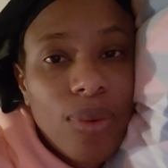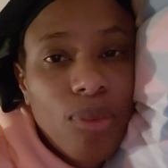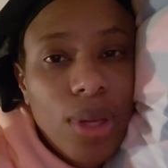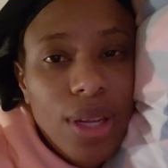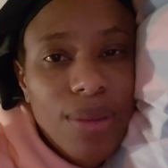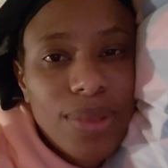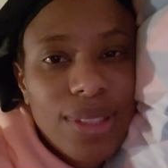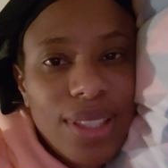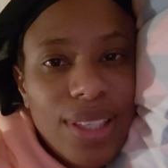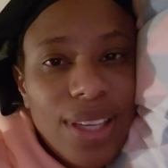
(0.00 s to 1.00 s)
when I'm
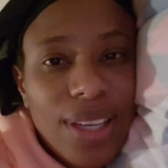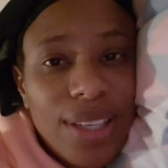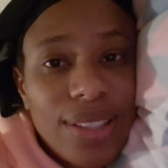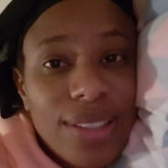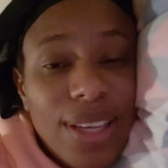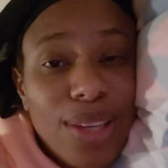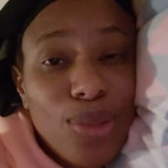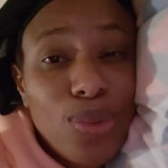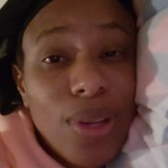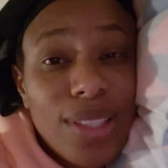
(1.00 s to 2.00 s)
sick, guys, I
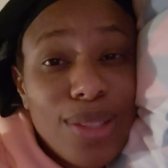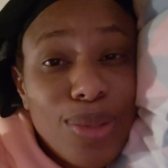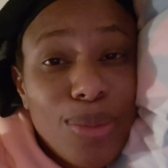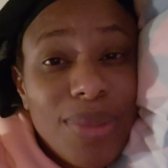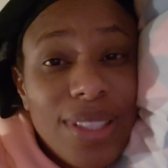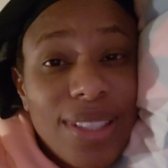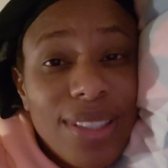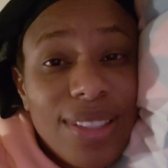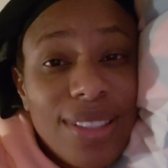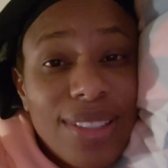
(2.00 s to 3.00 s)
do assume
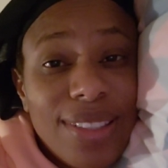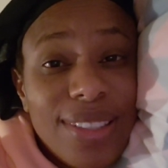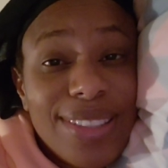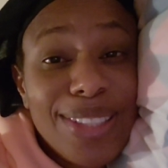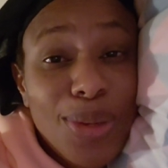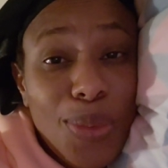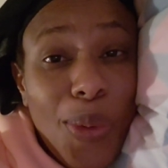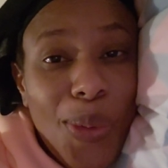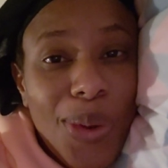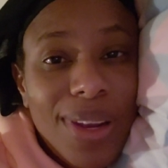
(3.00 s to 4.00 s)
the sick
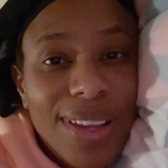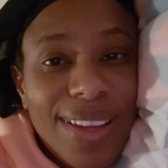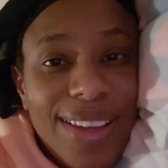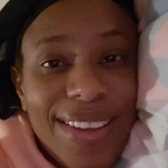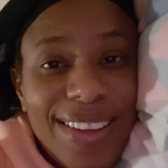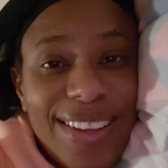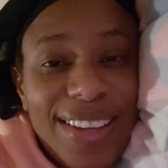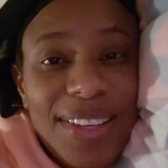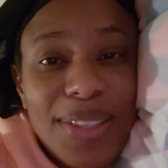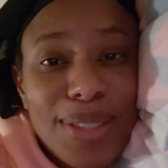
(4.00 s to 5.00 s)
role.
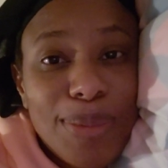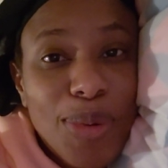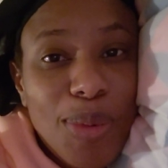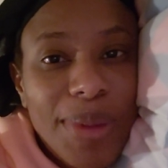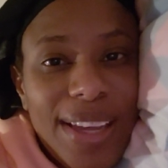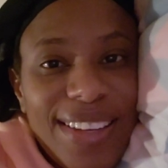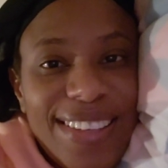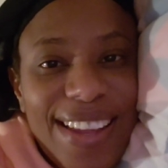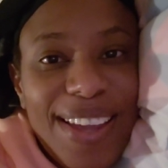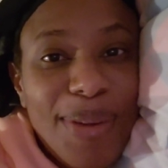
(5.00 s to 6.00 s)
In this
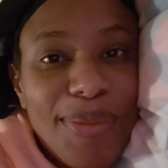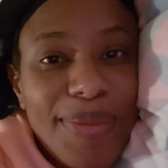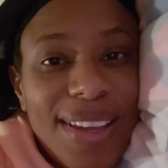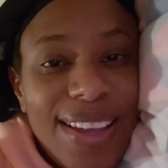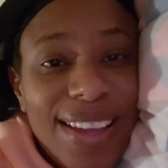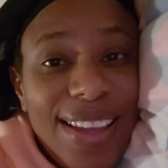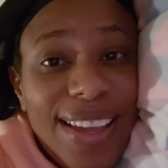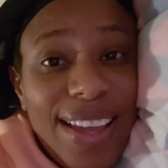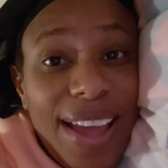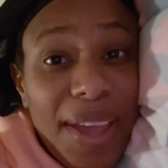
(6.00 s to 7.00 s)
moment, I
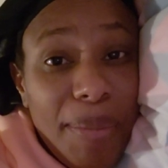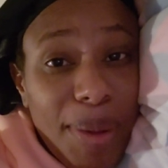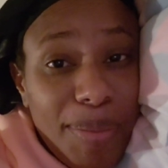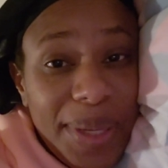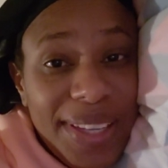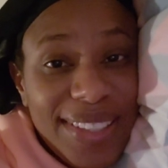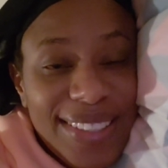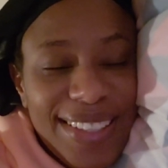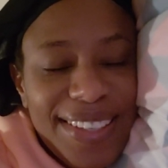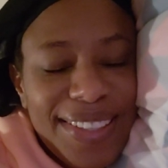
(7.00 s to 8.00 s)
am a
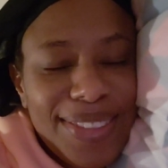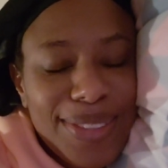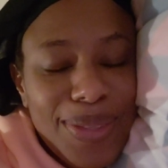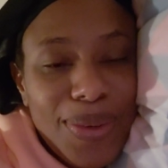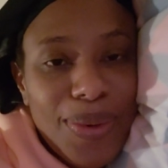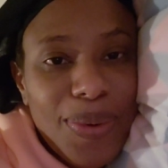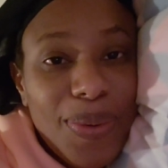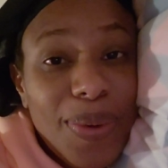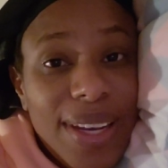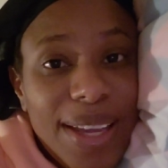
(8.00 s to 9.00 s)
patient. So
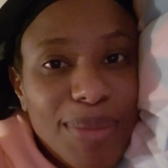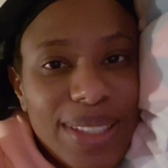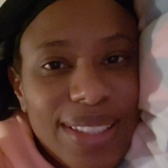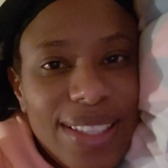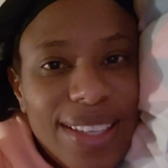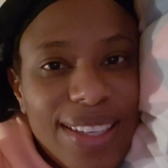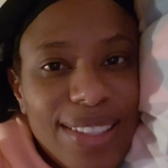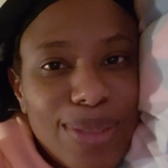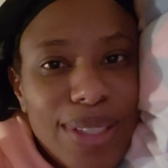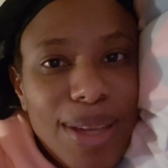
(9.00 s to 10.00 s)
when I'm sick,
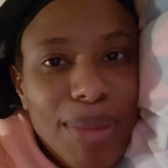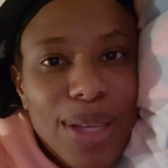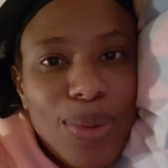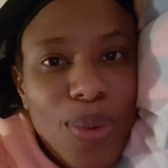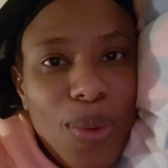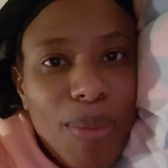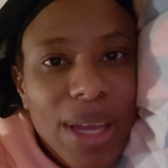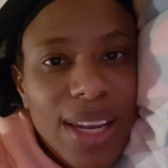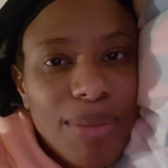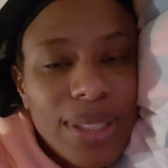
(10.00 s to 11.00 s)
because when I'm at home
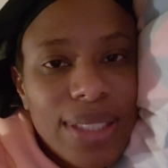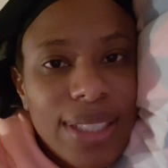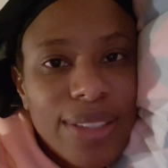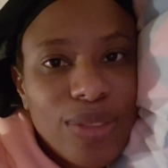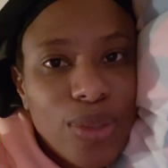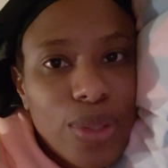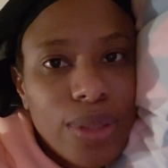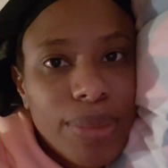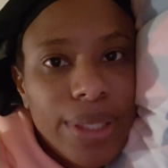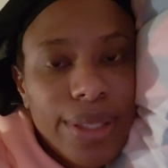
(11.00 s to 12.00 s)
and I'm sick,
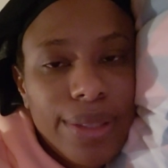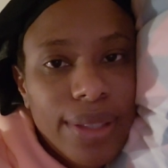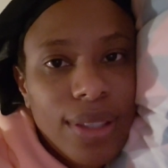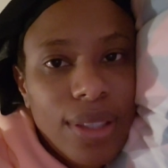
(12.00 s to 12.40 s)
trust me,